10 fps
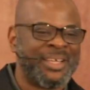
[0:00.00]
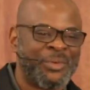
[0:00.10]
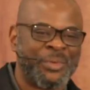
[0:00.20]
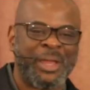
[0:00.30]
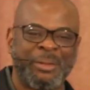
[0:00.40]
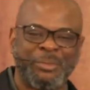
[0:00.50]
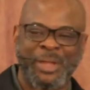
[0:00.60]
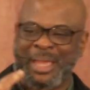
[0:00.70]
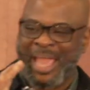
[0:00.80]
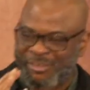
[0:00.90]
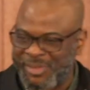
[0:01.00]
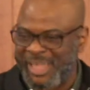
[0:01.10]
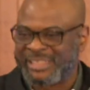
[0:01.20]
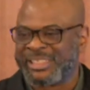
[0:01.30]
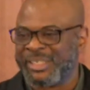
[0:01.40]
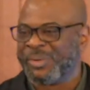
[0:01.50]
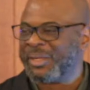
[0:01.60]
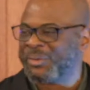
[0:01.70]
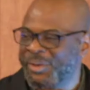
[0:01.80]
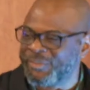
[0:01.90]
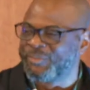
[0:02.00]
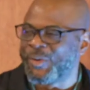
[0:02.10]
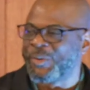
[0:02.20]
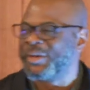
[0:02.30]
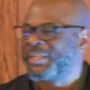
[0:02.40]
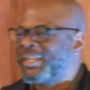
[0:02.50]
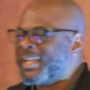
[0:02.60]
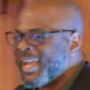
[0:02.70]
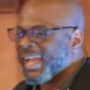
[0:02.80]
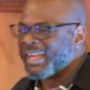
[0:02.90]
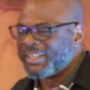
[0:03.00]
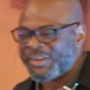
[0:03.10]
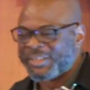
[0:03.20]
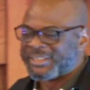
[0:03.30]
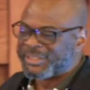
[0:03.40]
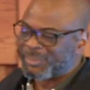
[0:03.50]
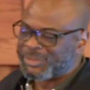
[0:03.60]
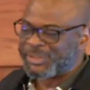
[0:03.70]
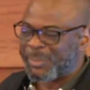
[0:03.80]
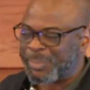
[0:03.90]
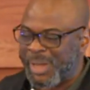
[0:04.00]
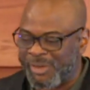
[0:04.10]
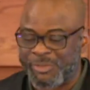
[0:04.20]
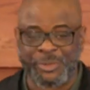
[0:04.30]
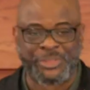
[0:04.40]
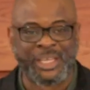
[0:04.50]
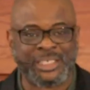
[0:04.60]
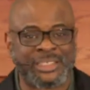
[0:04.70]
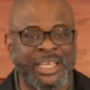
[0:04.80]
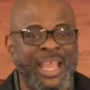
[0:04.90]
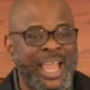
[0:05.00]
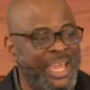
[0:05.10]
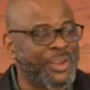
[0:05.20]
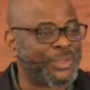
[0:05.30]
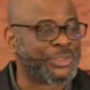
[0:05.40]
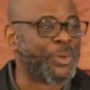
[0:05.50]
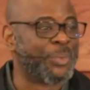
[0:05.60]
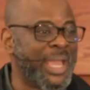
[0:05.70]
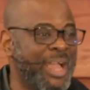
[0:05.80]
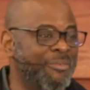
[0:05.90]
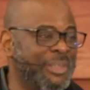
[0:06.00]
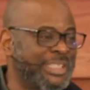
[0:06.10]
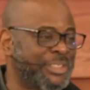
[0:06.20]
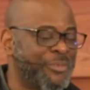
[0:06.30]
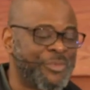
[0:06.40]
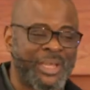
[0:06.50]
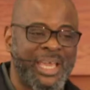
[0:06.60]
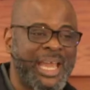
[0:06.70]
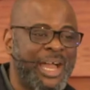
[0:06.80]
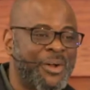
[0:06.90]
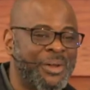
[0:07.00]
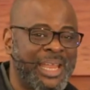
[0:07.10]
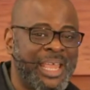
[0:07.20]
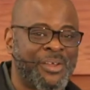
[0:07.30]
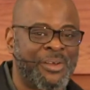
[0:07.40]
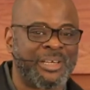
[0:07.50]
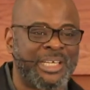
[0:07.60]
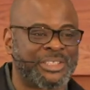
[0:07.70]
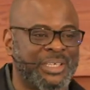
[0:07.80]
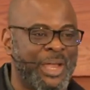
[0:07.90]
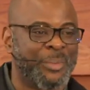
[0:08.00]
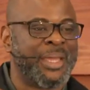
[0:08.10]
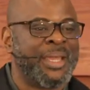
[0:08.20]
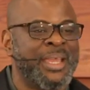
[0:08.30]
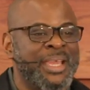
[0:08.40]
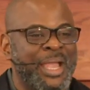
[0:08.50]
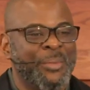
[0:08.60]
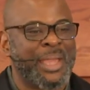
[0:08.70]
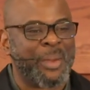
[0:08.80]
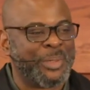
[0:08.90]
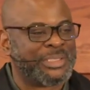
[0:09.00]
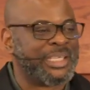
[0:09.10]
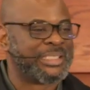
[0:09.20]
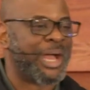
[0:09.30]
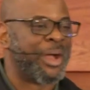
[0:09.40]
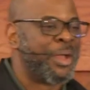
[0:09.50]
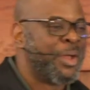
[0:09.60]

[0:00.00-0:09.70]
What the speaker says: We're advancing, we're going forward, and God is up to some powerful things. And also, we have, let's not forget our online congregation. Can we appreciate our